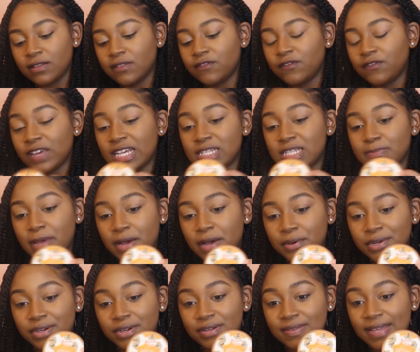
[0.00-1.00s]
face
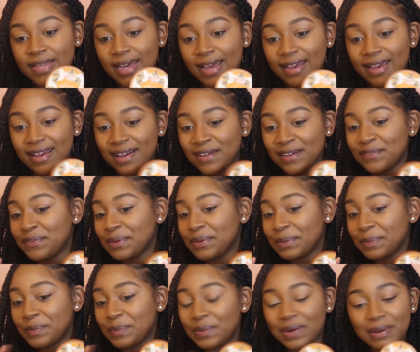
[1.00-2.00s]
powder that I got from
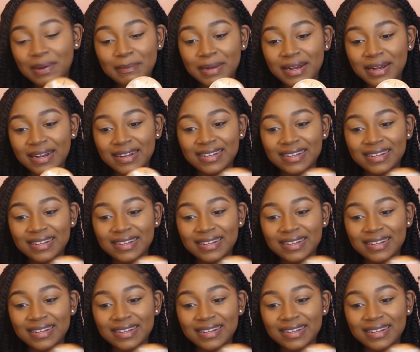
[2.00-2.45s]
Walmart.